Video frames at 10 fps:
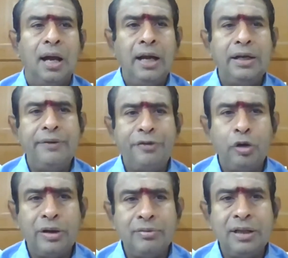And if
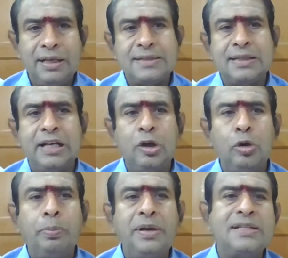you give the necessary
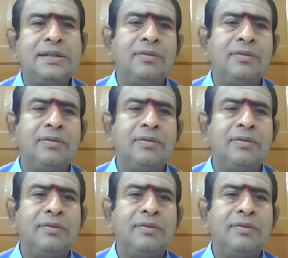rupees,